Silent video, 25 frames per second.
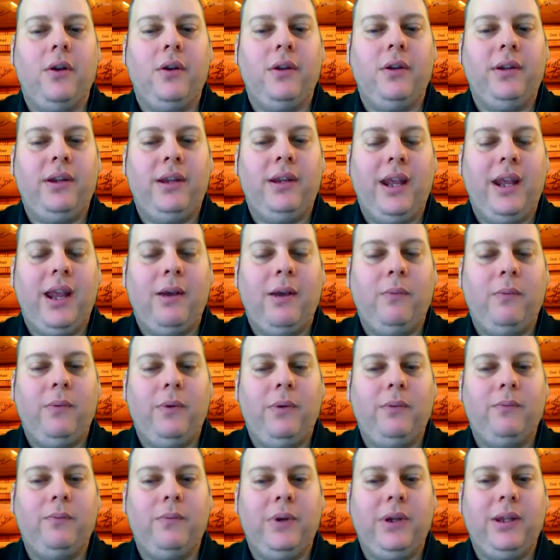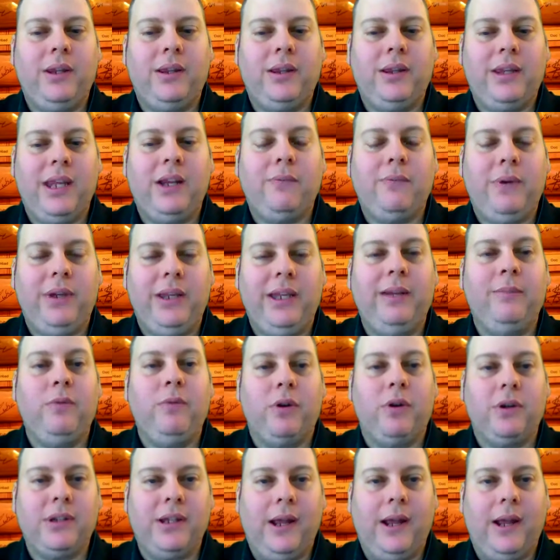yeah, we think we need
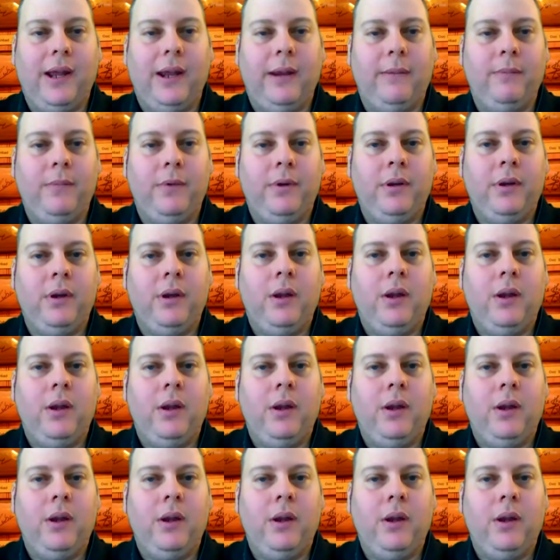more time,